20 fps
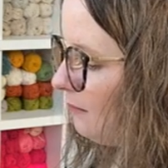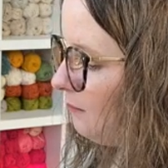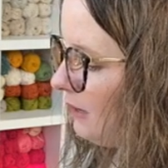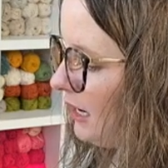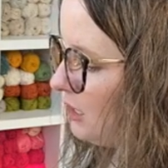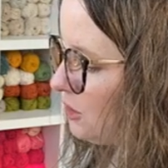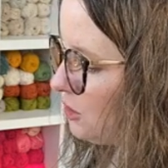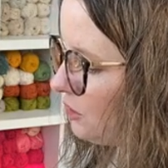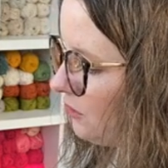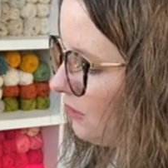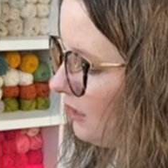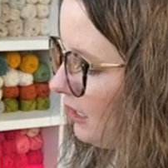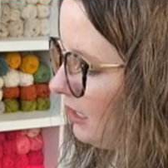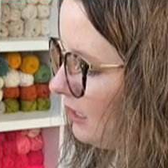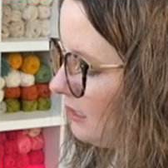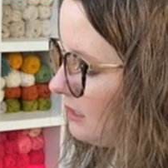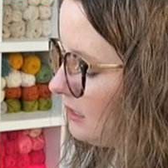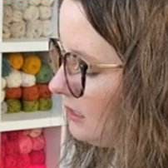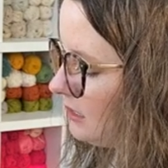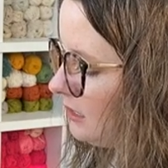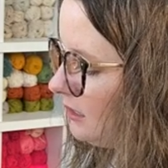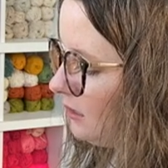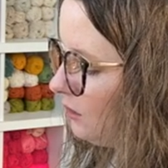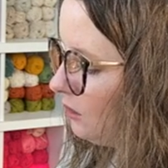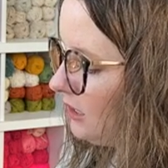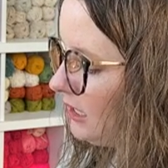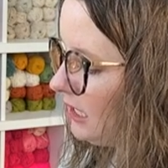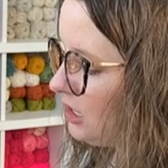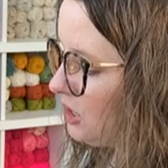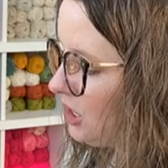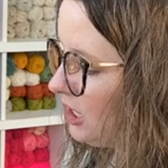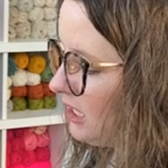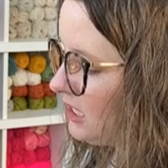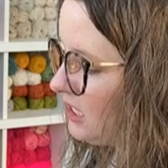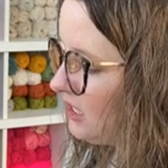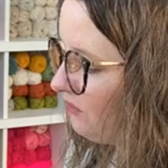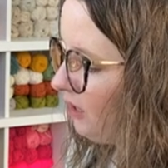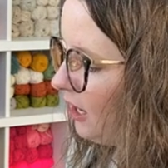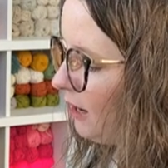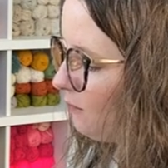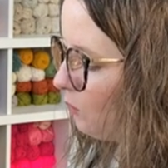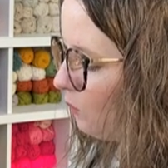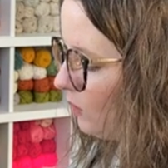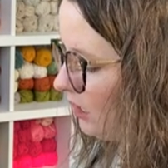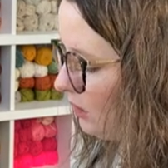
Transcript: measure this. Dishy is from We